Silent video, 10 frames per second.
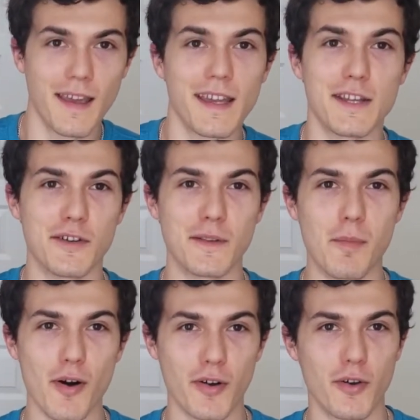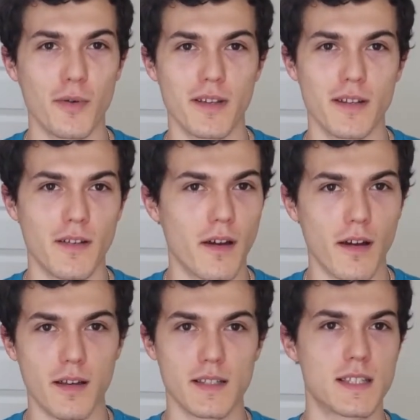Hearing the ball go in,
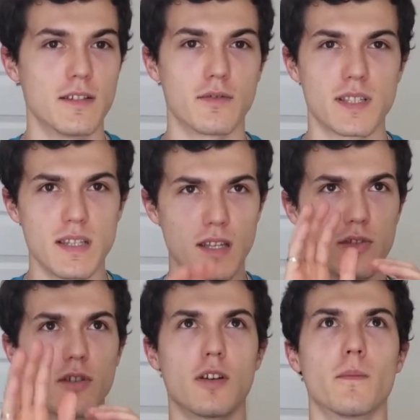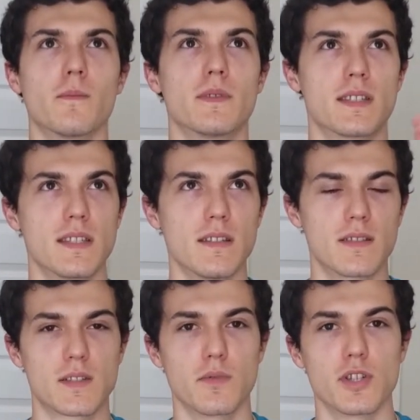seeing your arm, seeing the
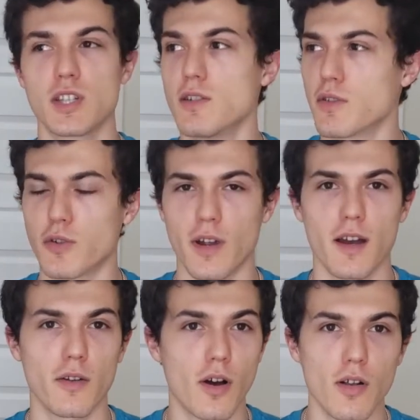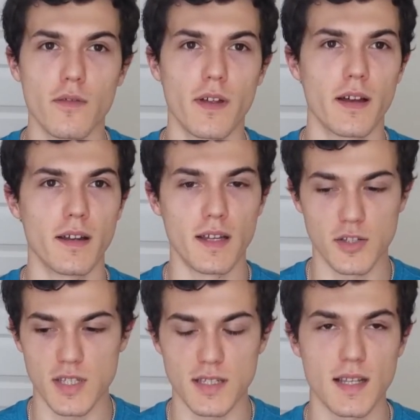swish, hear the crowd, all of that.
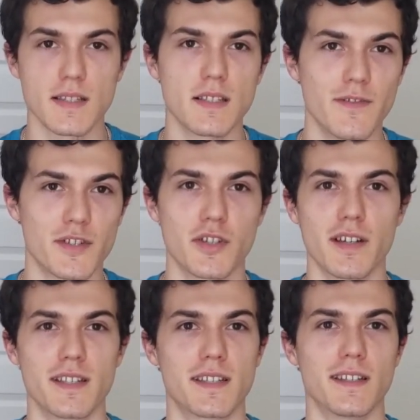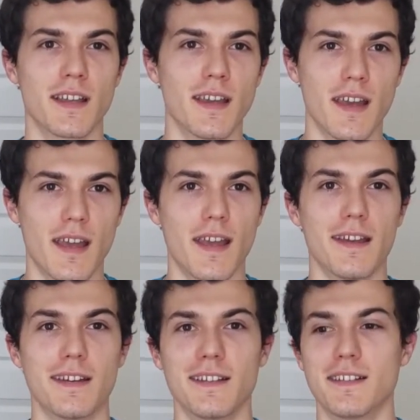Just intensely visualize it.
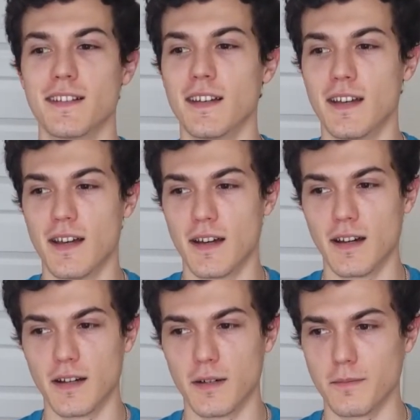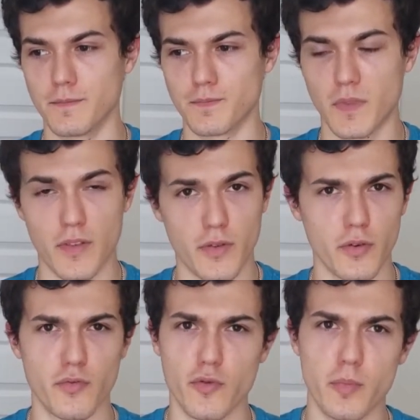And the
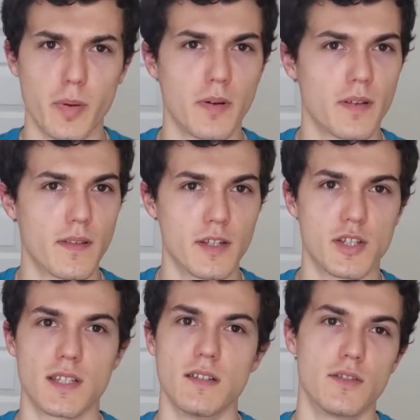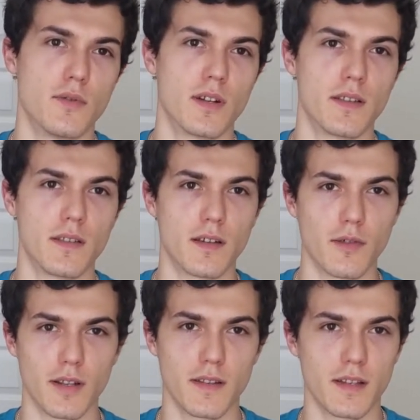third group, they just didn't do anything,
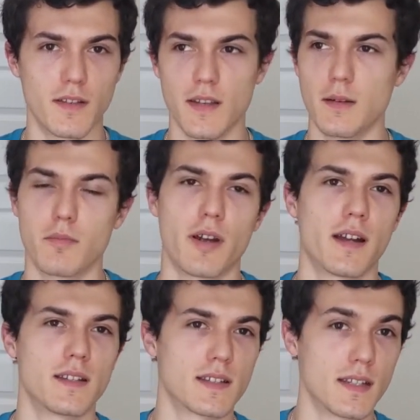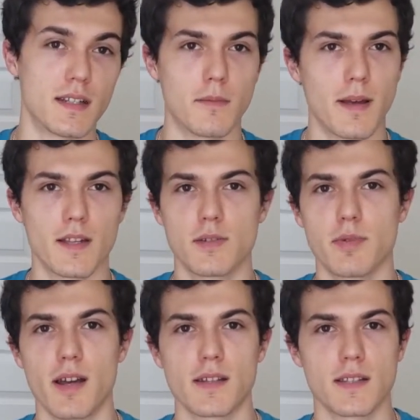right? They didn't practice, they didn't imagine
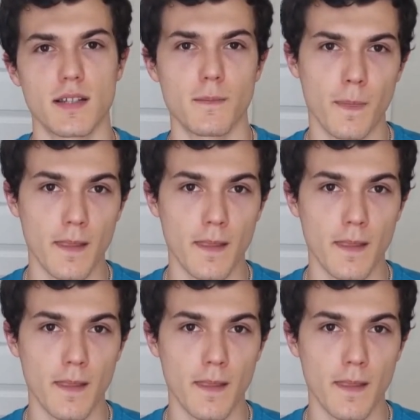practicing.